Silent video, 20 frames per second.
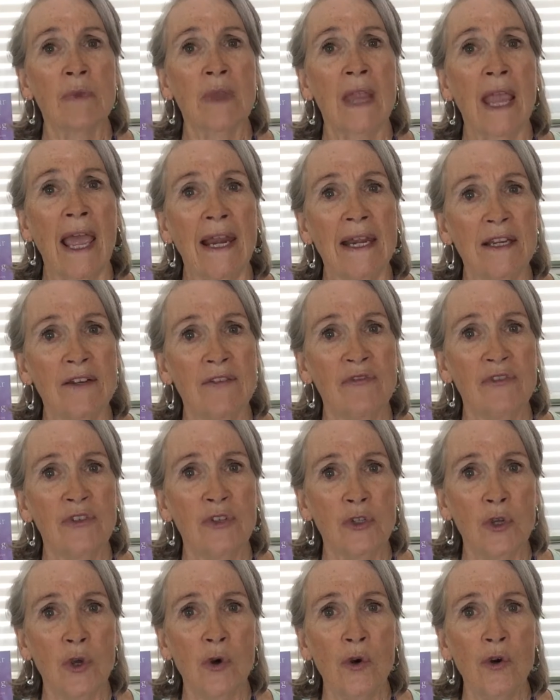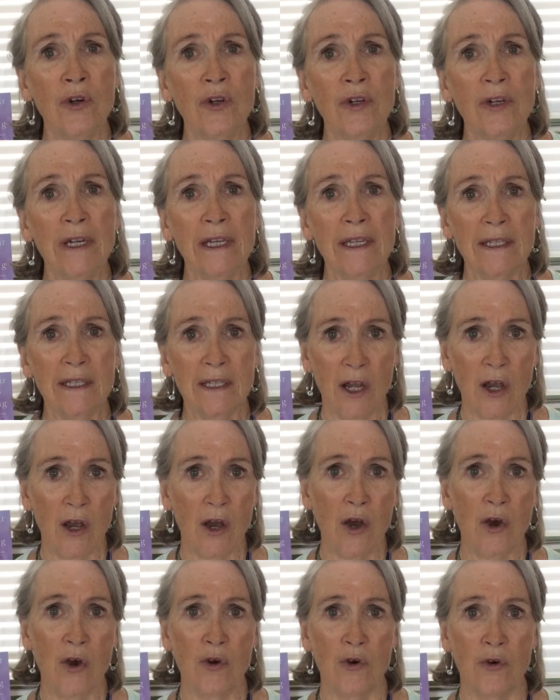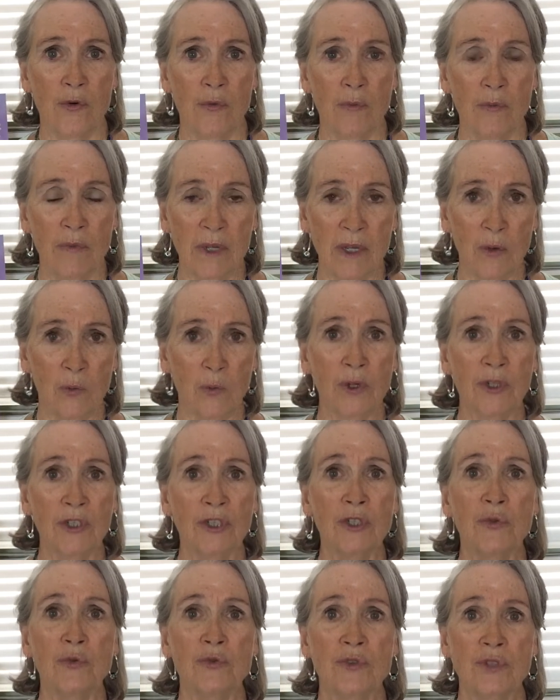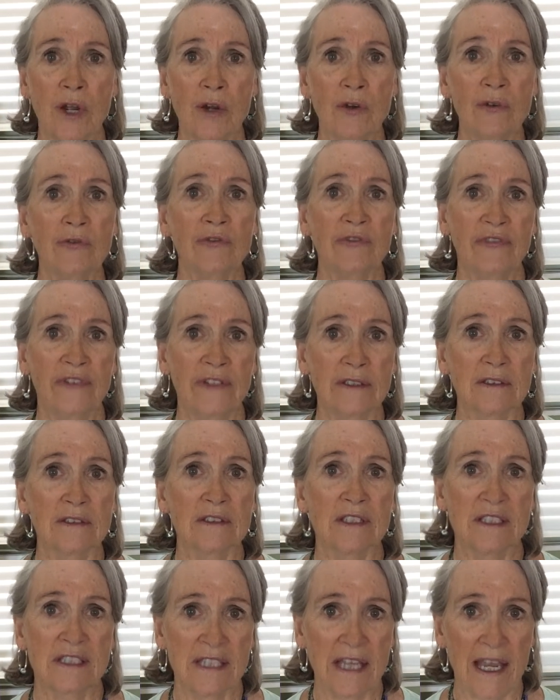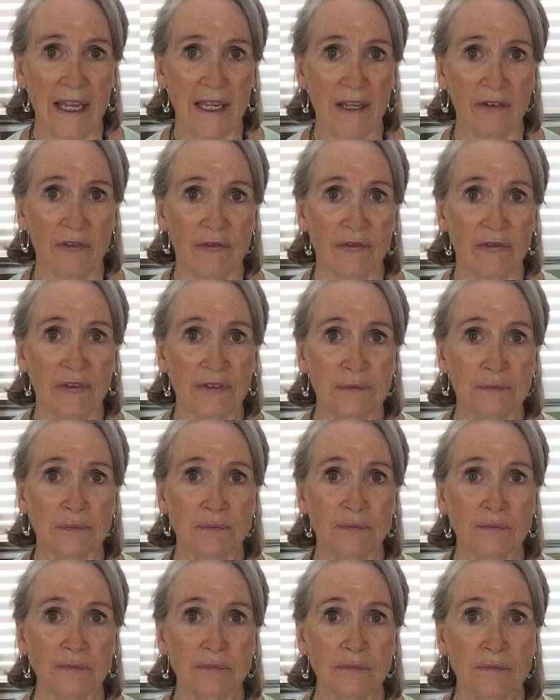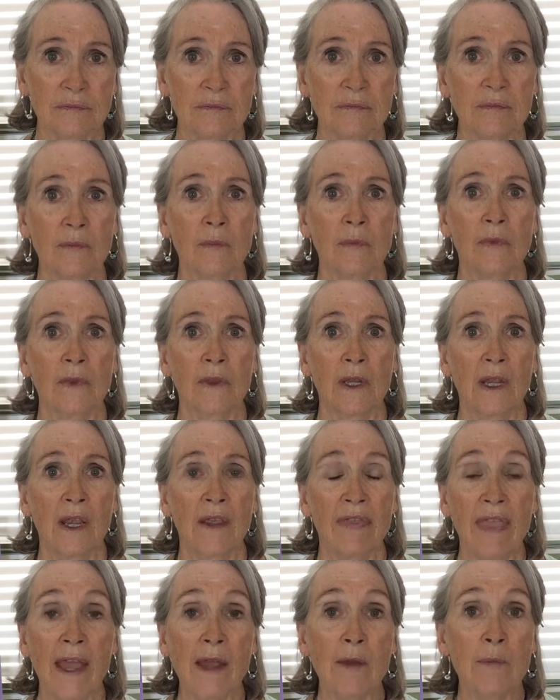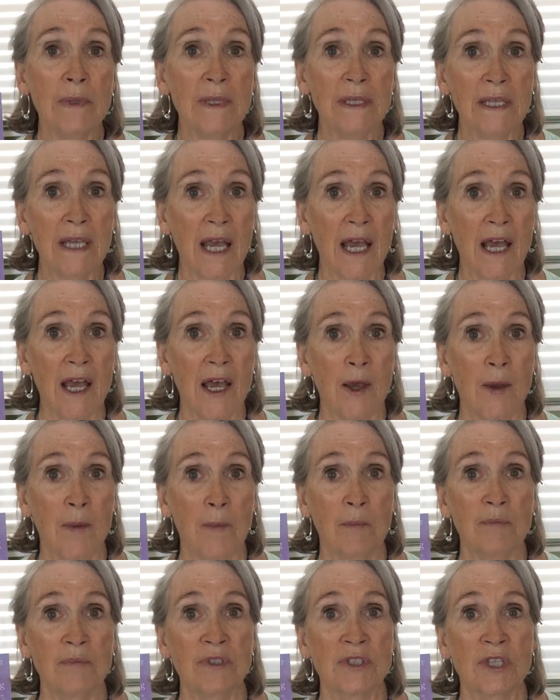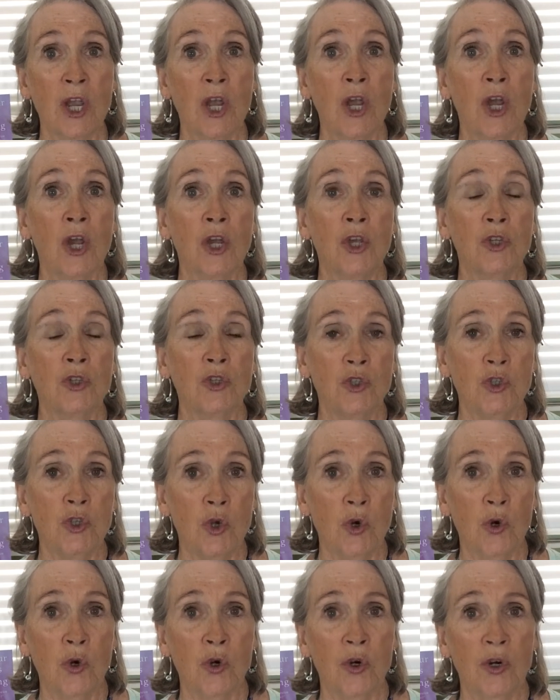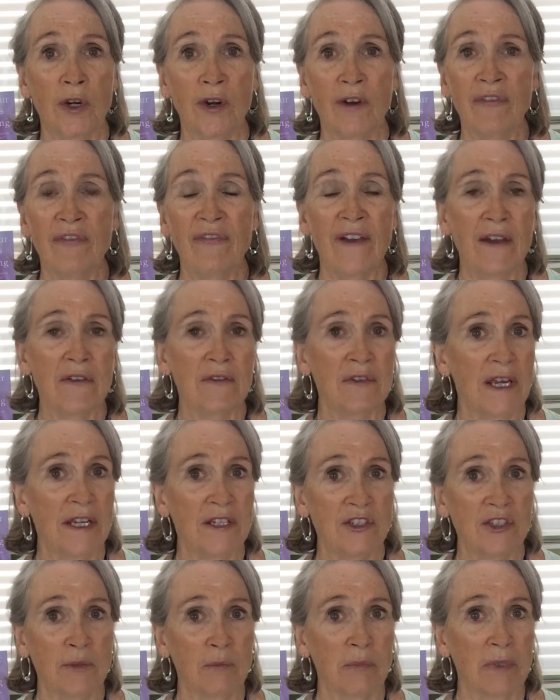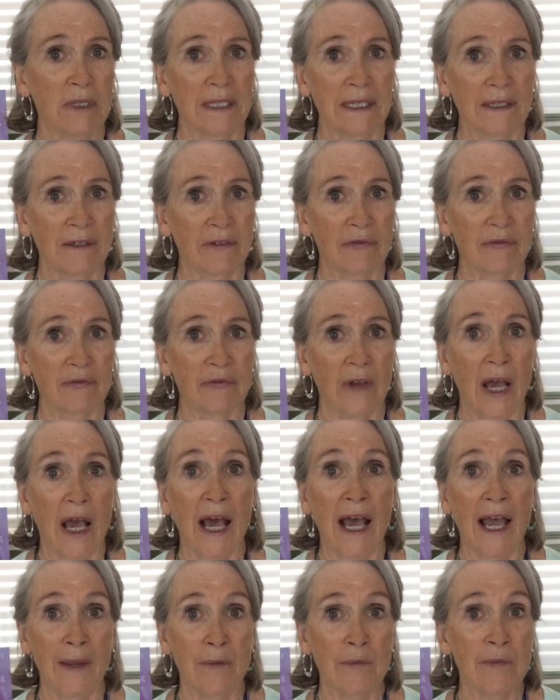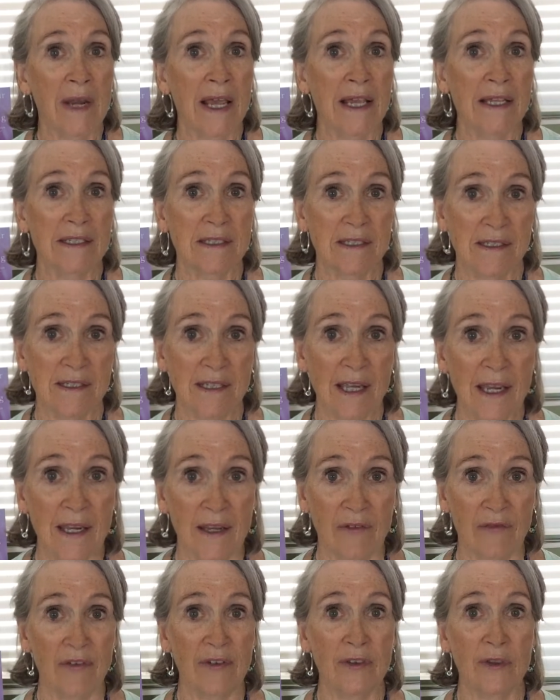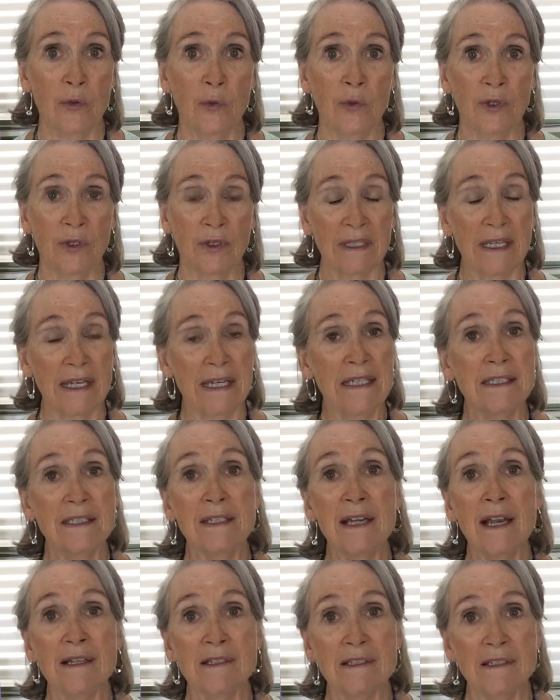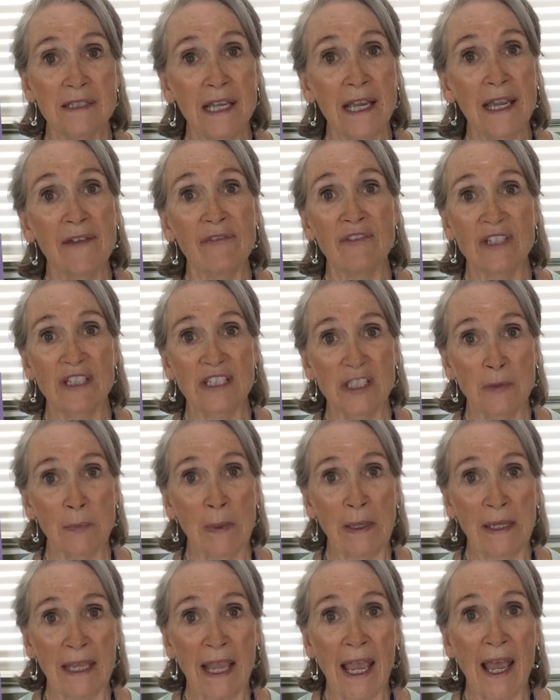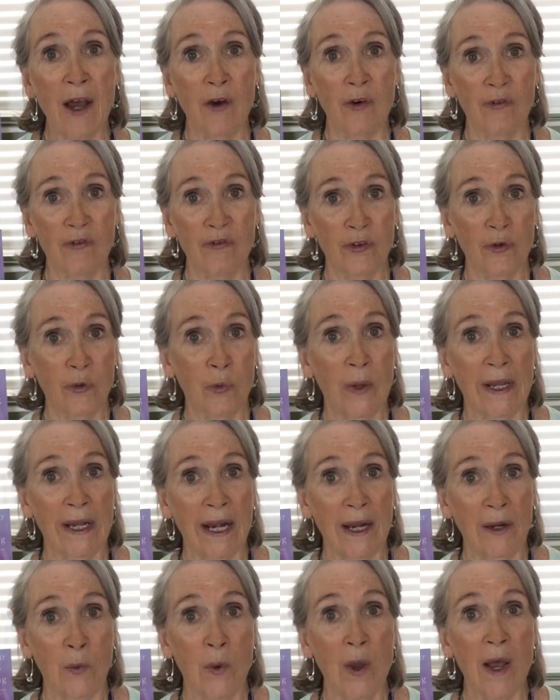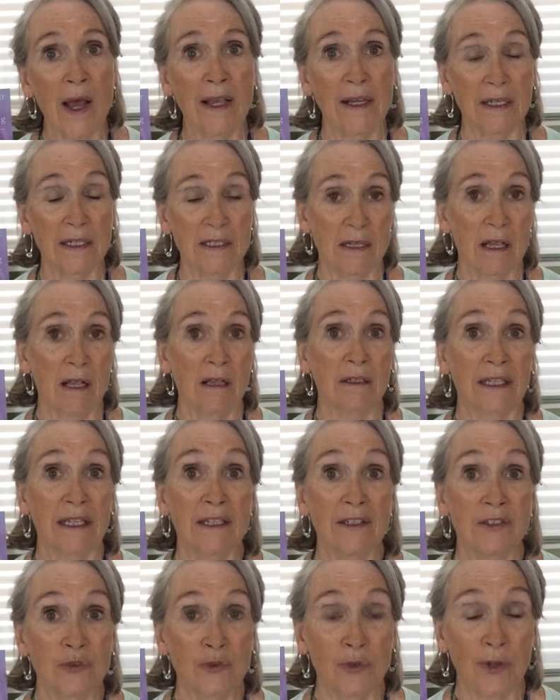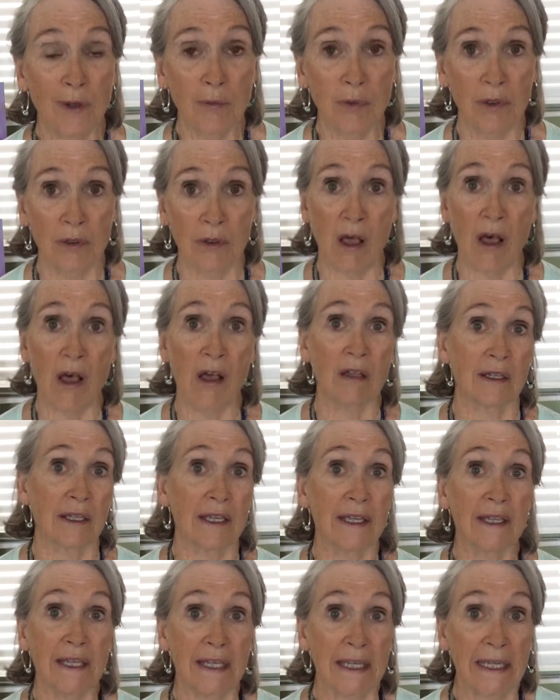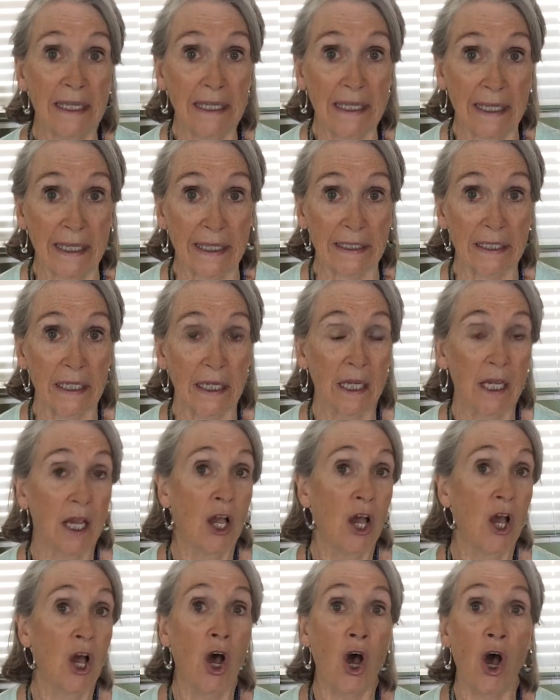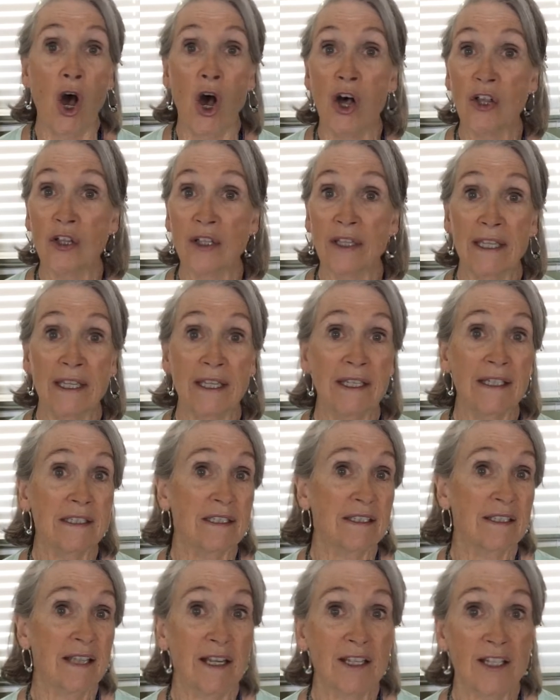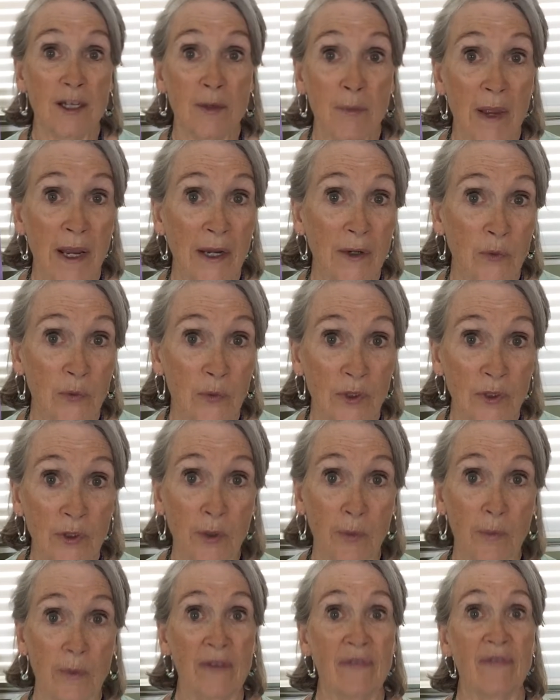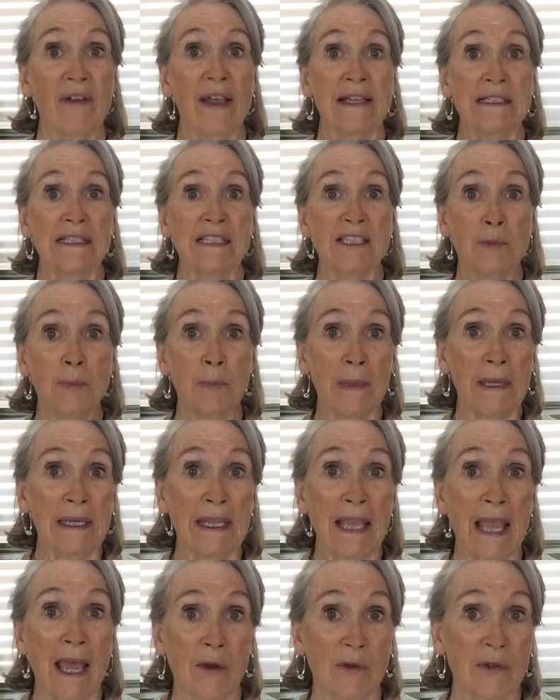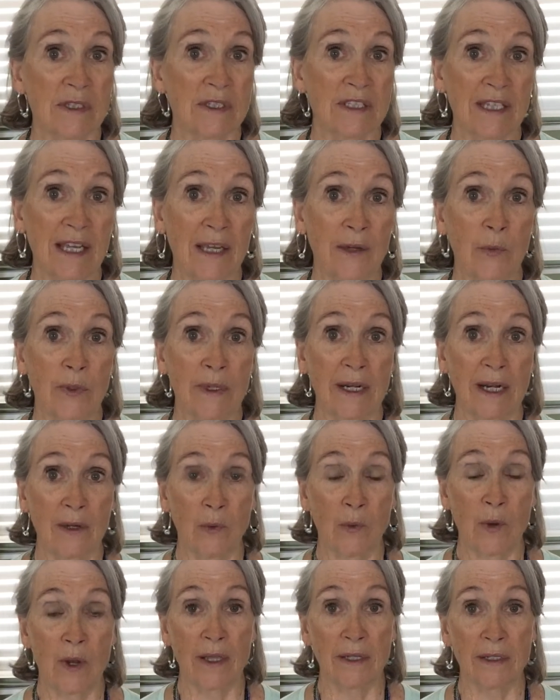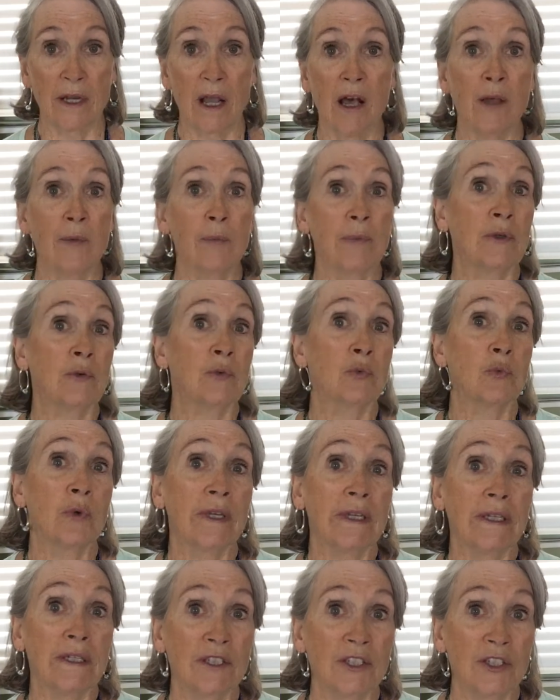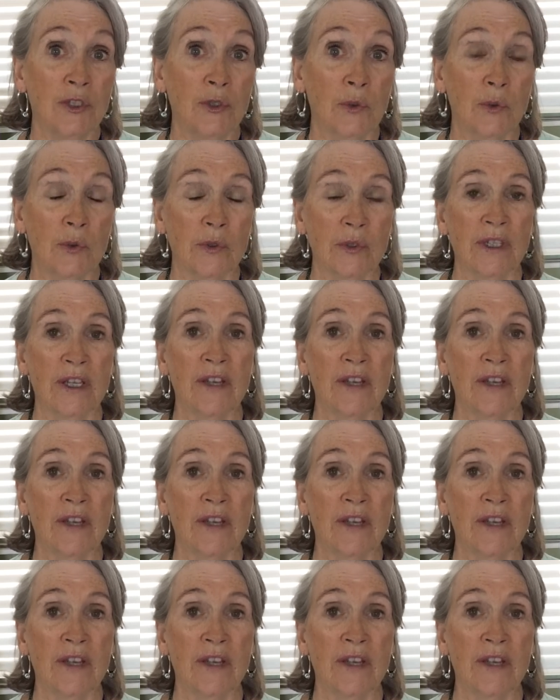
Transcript: And if you're in a home where you don't feel safe, that becomes your foundation belief. I'm not safe in the world. It's not safe to speak out for what I want because I'll get in trouble. I'll get hit. I'll get sent to my room if I speak out and say what I want. I'll be ridiculed.